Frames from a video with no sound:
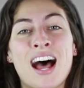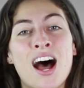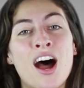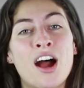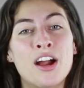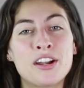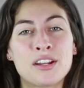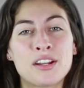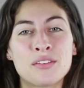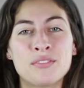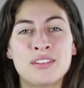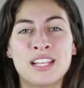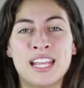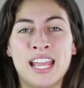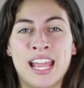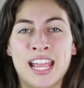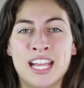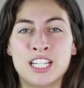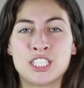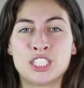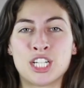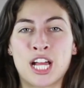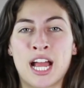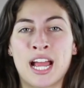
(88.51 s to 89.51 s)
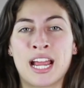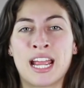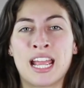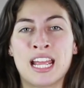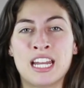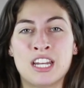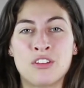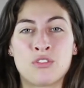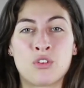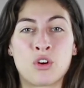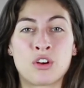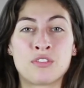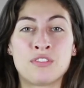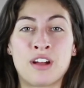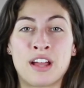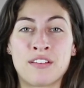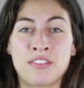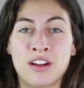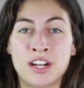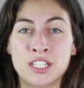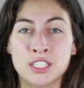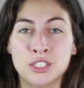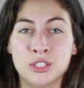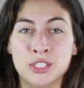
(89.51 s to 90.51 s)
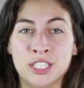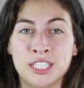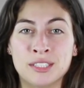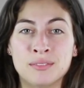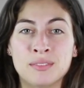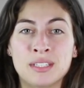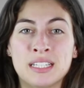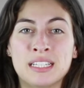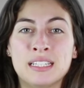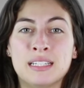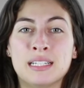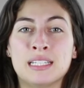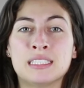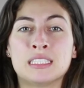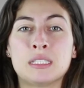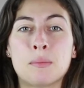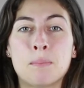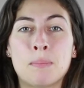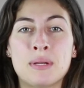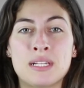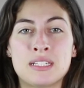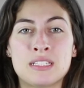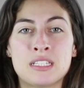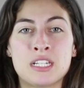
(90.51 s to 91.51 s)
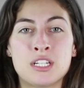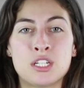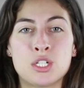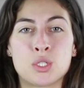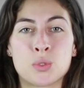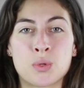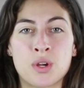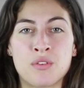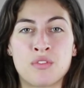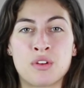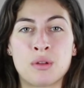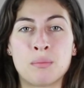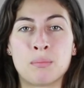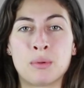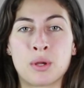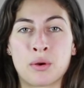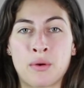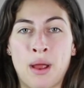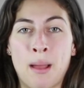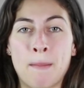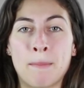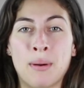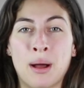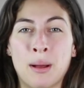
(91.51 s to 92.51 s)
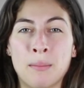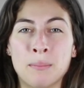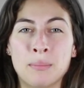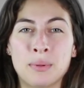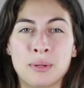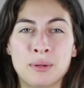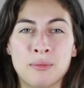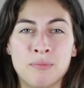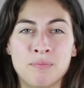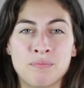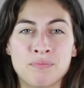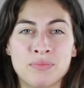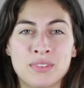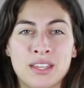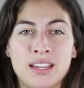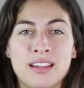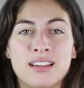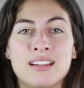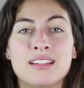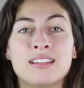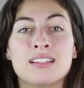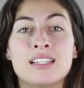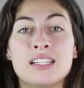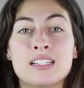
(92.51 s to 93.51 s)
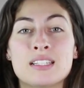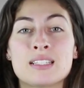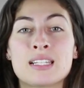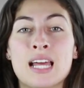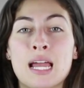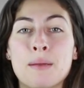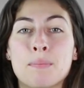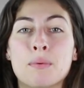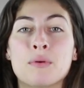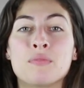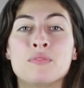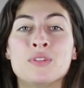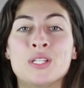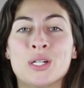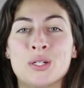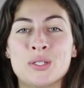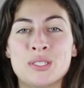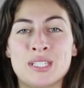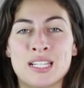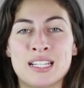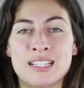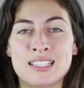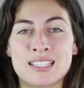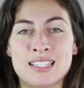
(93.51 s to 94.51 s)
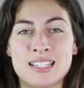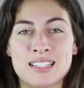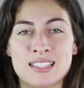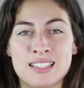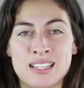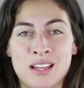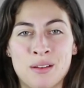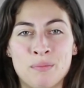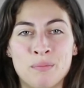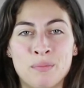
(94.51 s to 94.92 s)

heart of the HI84500 is the piston-driven burette pump. This type of dosing system